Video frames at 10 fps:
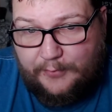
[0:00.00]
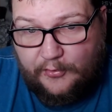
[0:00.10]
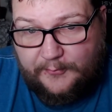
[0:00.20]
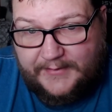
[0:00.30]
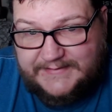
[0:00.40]

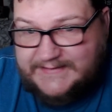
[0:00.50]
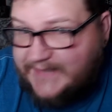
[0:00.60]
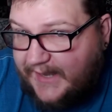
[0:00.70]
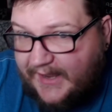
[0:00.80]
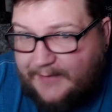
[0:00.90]
Pokemon
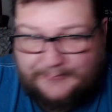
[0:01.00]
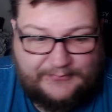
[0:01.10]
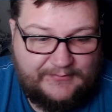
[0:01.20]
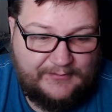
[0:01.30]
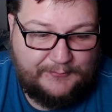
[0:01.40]
Snap.
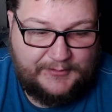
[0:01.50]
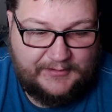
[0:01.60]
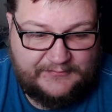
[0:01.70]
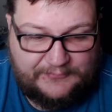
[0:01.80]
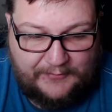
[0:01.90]
We
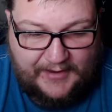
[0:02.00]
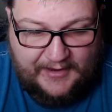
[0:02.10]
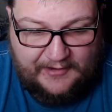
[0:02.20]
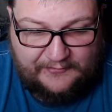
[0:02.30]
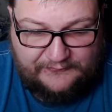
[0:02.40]
also
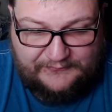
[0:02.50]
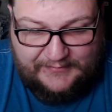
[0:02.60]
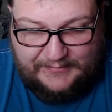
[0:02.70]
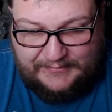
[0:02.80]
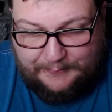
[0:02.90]
have
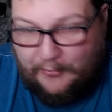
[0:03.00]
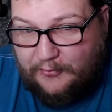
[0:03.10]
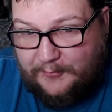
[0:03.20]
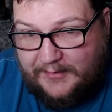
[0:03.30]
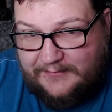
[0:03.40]
the
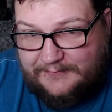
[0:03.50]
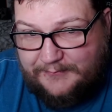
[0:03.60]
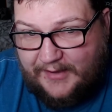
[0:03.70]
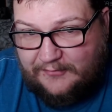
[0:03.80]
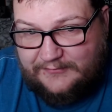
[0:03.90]
Pokemon
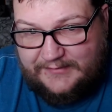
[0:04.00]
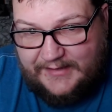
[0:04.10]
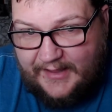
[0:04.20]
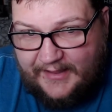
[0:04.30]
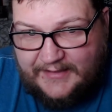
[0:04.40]
Battle
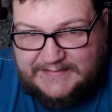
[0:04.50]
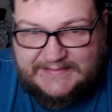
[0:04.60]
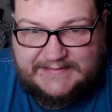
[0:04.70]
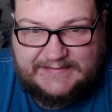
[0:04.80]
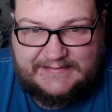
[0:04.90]

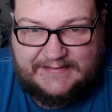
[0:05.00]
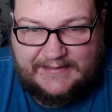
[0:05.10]
DX.